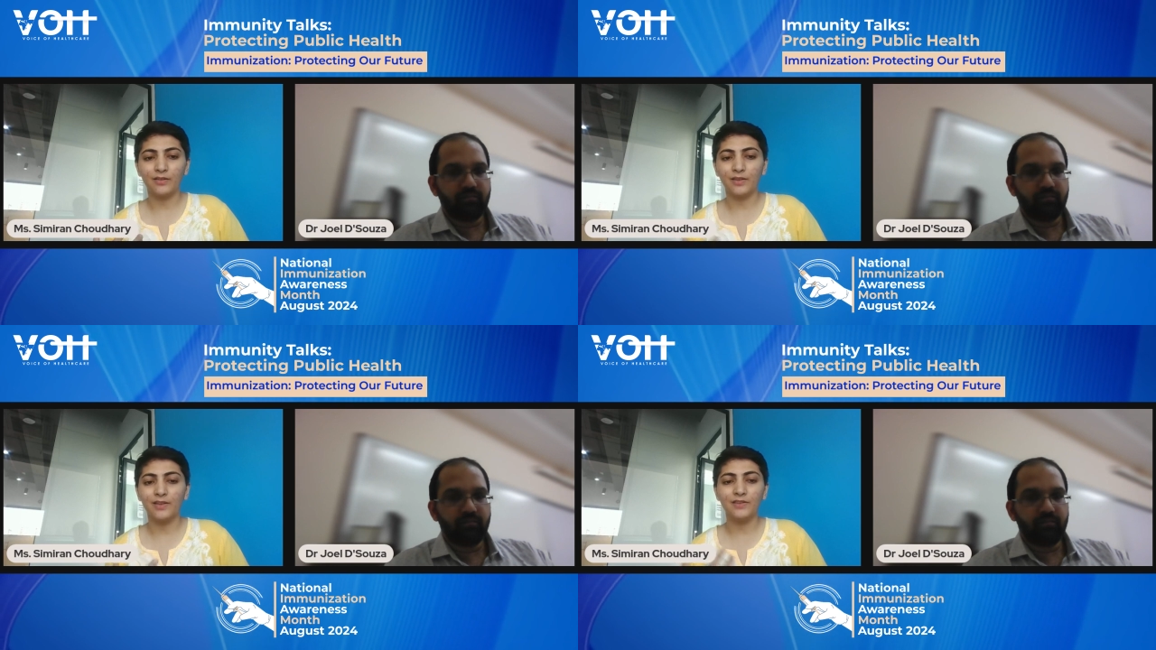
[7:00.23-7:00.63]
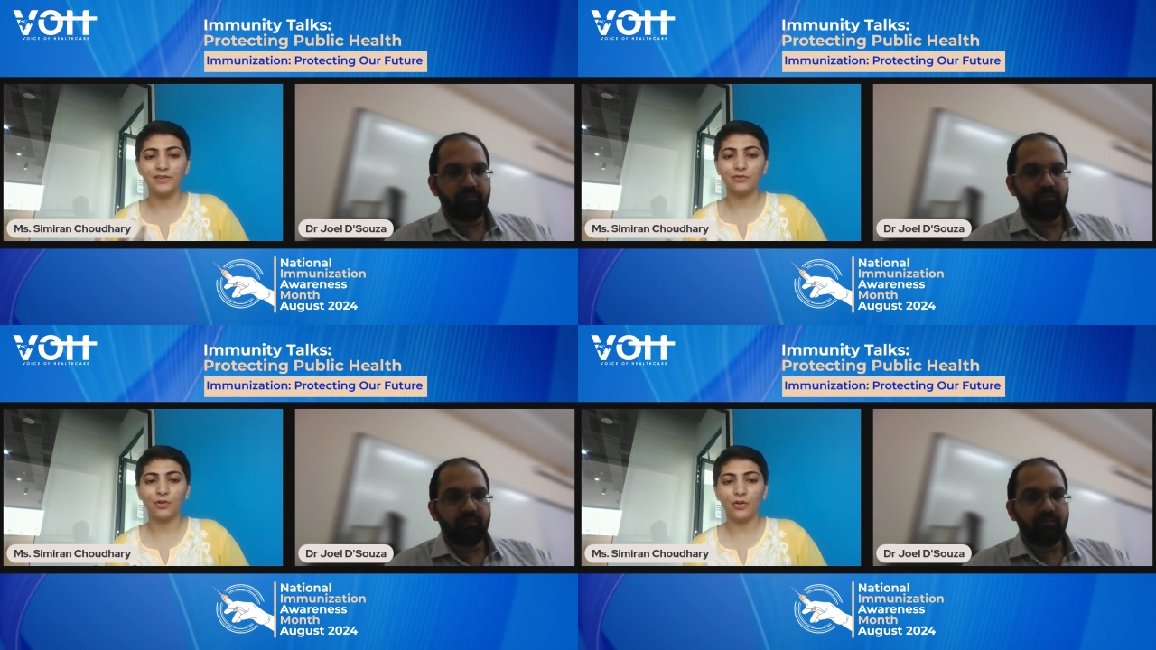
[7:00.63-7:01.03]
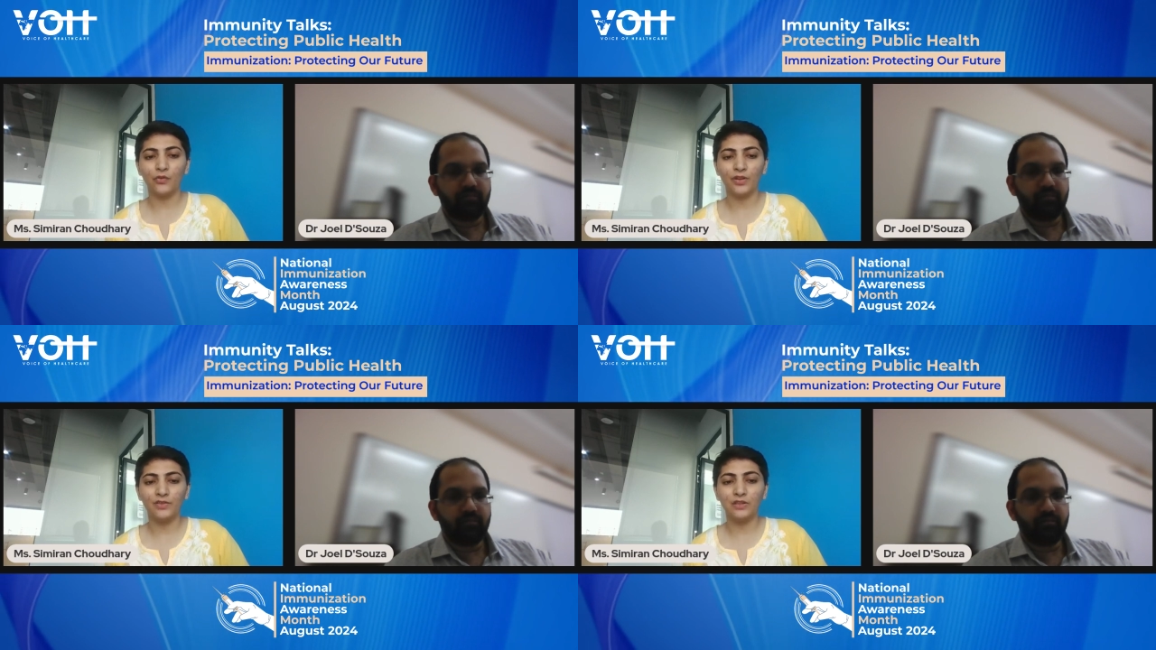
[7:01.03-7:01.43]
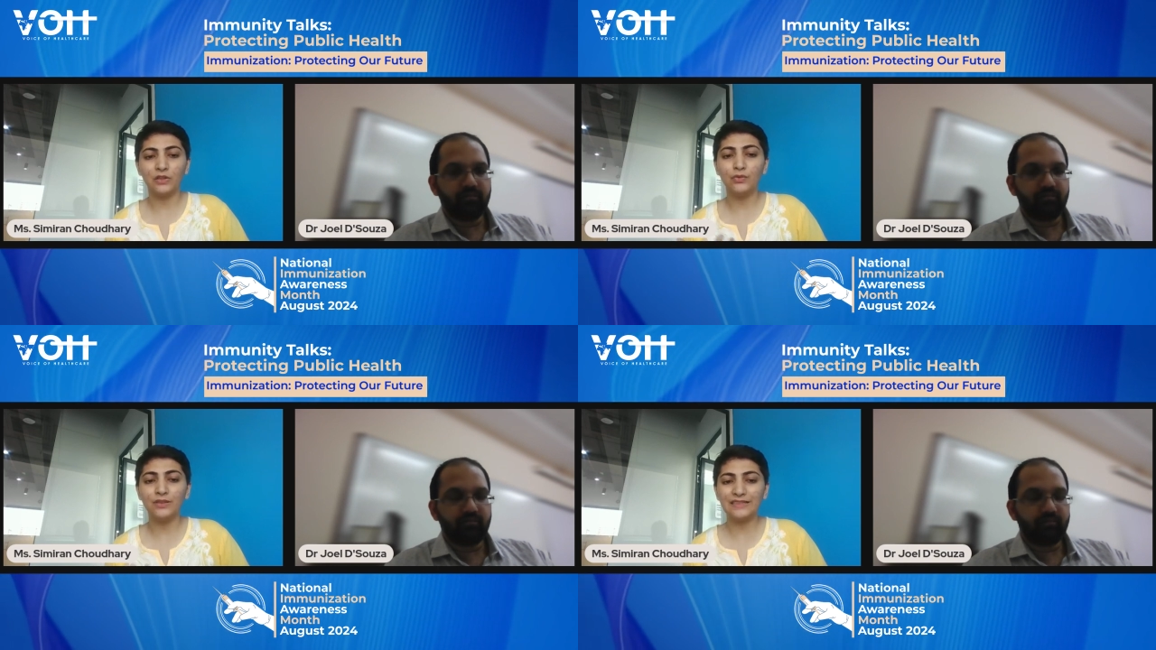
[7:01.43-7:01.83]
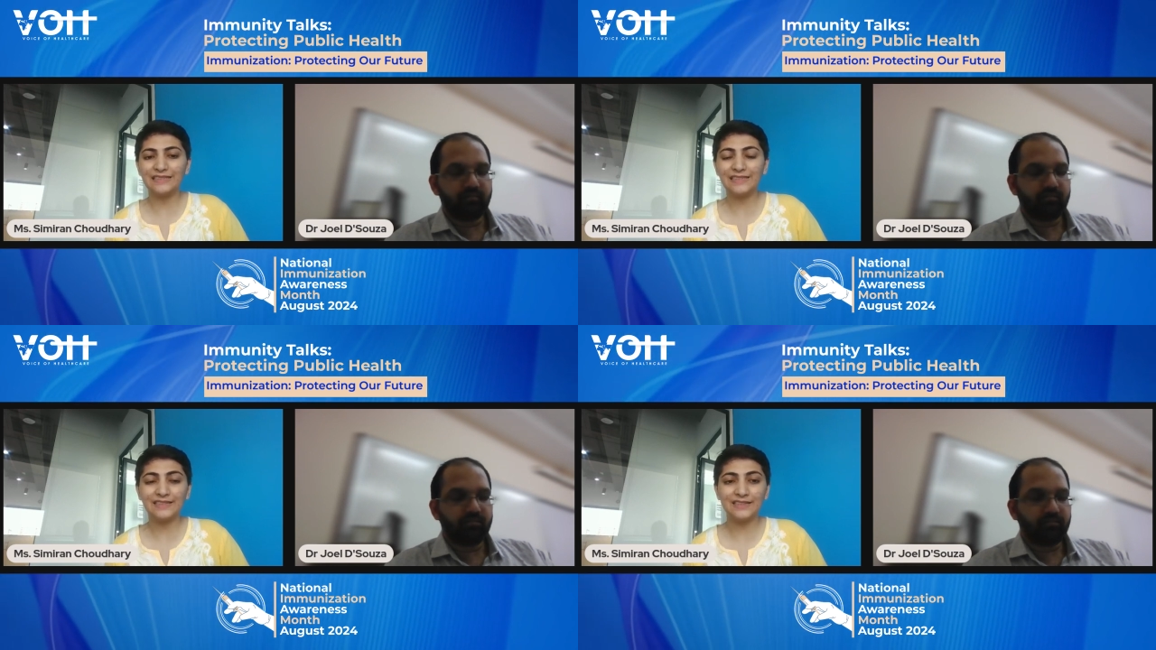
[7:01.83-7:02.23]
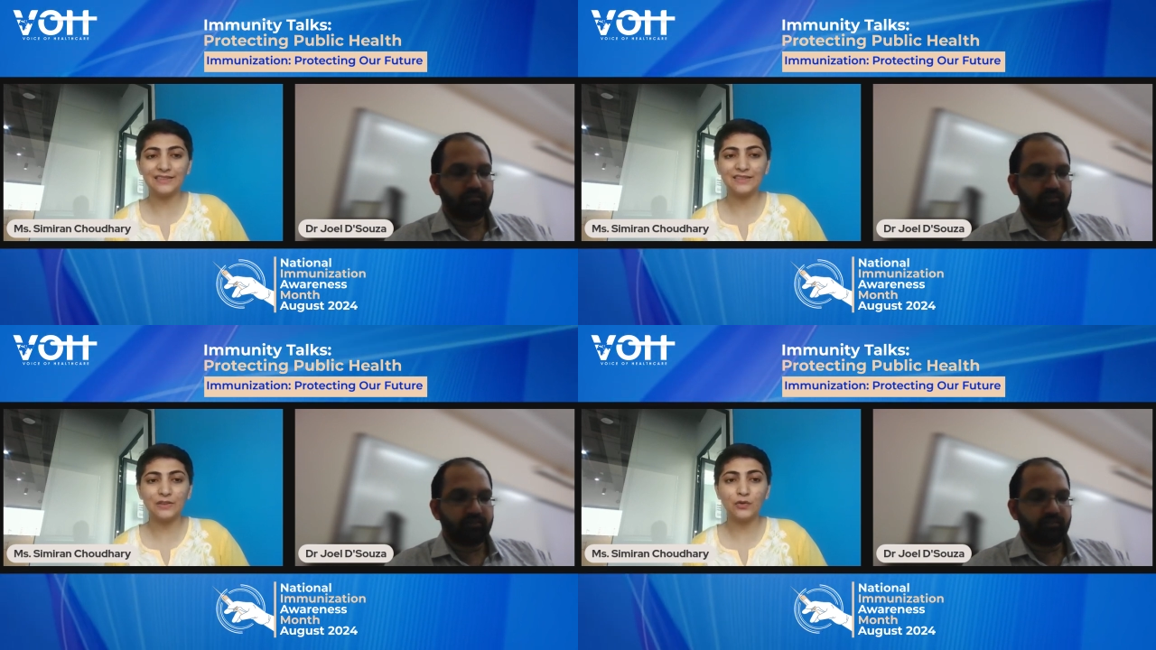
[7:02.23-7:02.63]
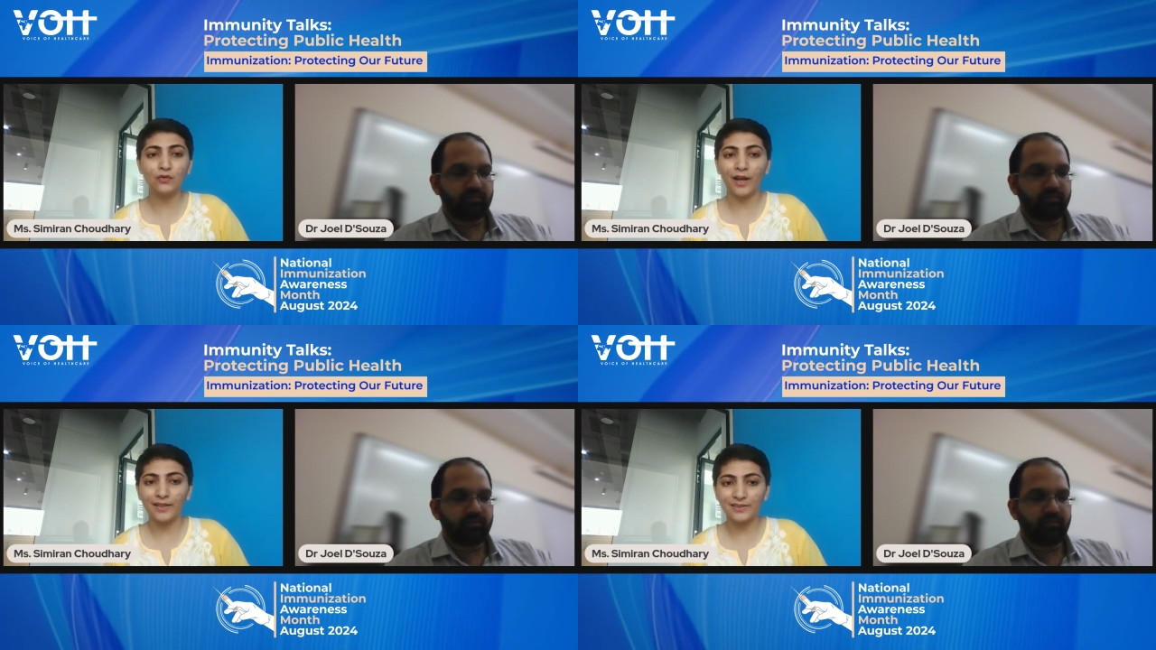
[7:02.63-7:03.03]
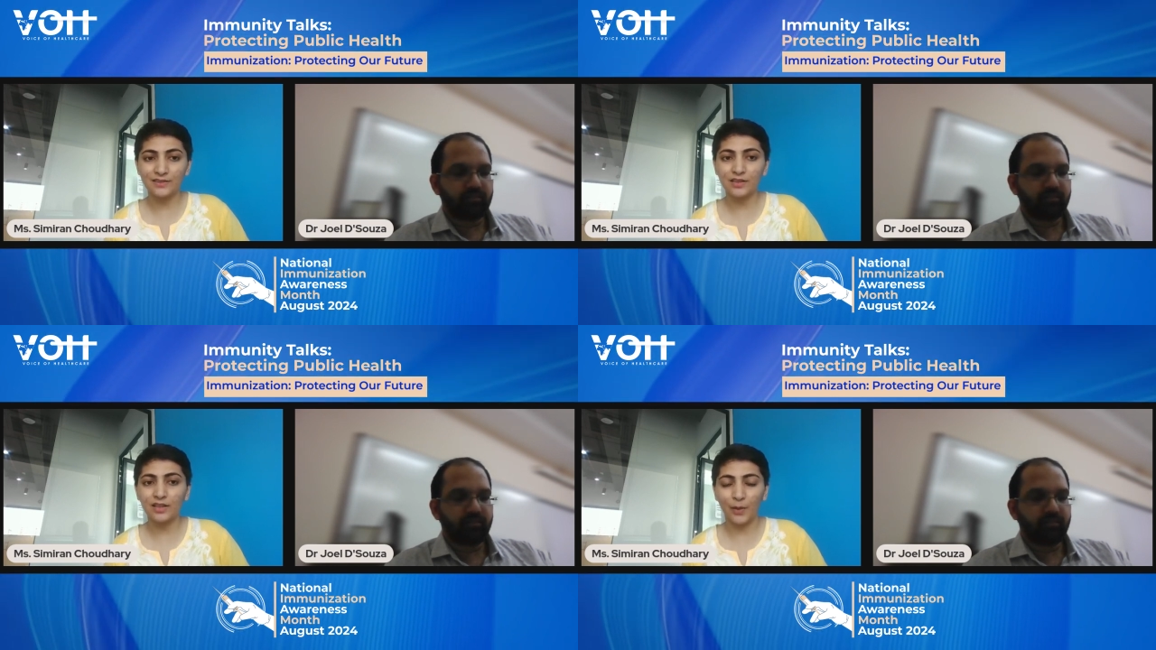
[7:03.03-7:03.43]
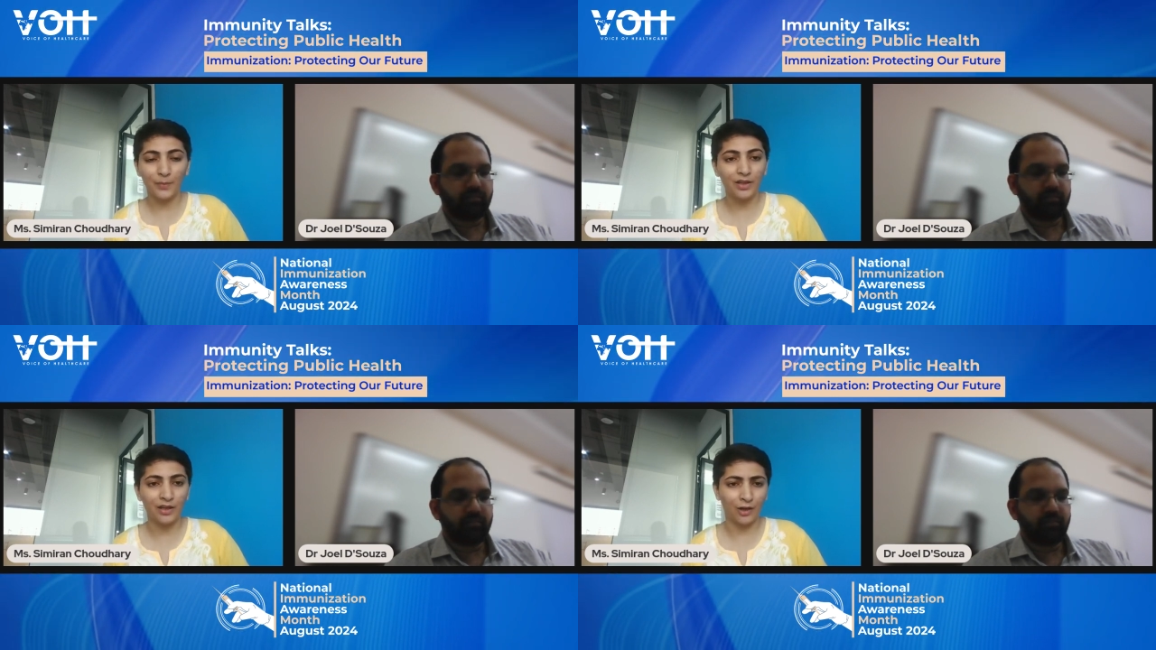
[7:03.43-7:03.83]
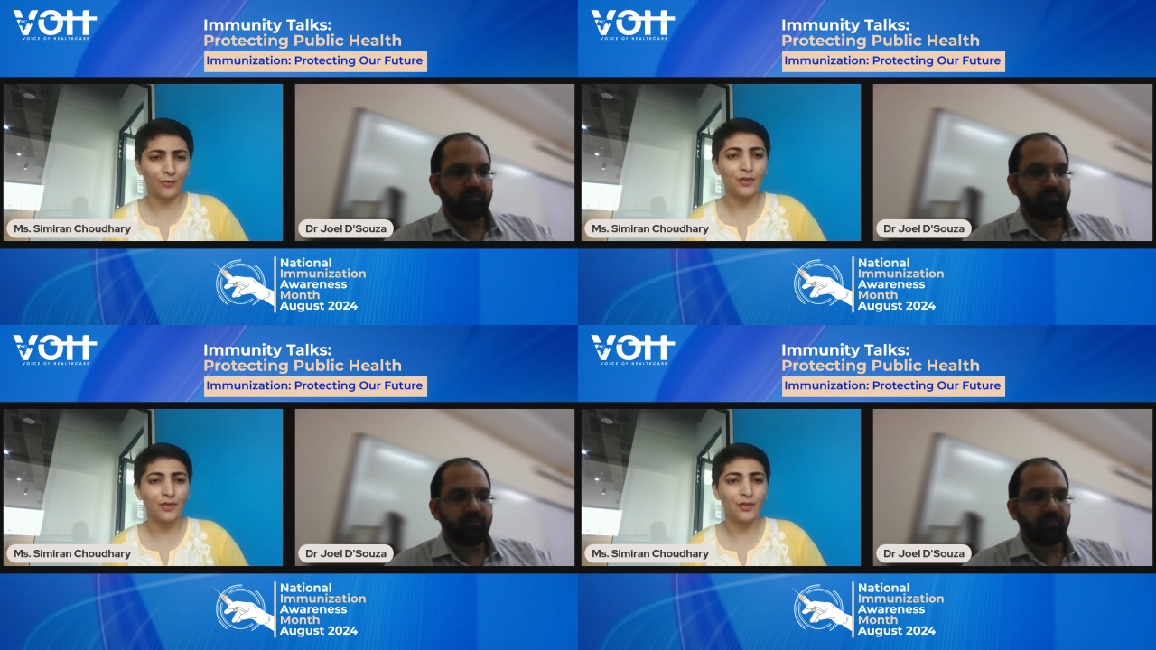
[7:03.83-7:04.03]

Speaker 1: things evolving, new diseases, new viruses are coming around.